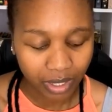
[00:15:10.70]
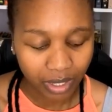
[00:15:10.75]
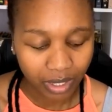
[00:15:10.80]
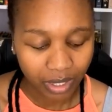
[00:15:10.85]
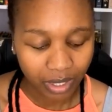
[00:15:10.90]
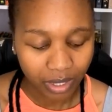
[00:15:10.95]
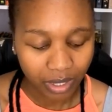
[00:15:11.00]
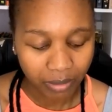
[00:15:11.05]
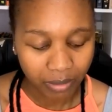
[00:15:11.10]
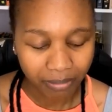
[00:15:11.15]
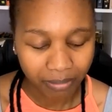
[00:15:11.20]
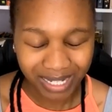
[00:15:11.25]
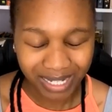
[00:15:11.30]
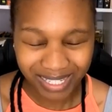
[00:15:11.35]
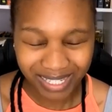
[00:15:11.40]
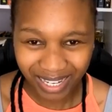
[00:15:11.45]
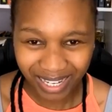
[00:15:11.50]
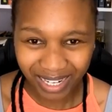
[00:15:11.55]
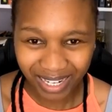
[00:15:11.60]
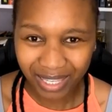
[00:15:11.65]

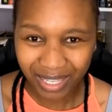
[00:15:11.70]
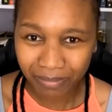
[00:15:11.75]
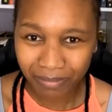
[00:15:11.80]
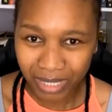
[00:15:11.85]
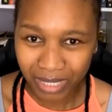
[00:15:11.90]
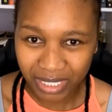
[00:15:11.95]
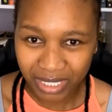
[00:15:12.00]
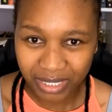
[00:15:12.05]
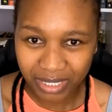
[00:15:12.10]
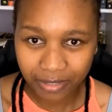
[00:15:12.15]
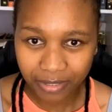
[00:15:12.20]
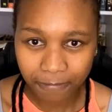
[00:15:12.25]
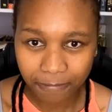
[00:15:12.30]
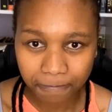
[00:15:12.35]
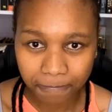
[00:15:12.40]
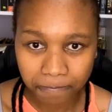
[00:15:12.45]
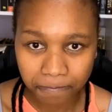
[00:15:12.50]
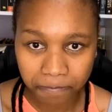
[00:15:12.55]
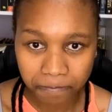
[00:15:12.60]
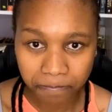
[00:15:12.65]
bathanda imithi,
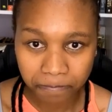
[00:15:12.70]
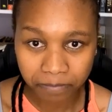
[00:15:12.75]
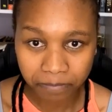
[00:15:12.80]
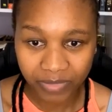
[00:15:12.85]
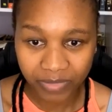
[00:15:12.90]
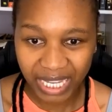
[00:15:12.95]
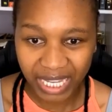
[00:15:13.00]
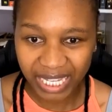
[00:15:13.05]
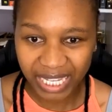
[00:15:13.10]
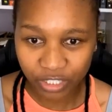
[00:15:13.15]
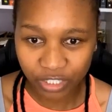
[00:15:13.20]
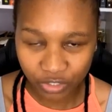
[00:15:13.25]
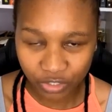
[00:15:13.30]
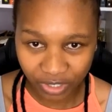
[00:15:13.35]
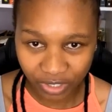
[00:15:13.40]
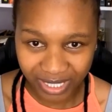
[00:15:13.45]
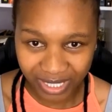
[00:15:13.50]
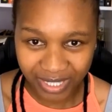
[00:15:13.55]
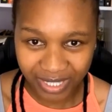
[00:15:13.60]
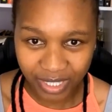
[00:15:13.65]
and it's not a
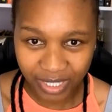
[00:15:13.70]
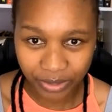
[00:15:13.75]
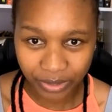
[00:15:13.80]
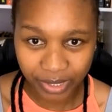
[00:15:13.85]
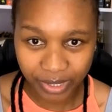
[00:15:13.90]
secret.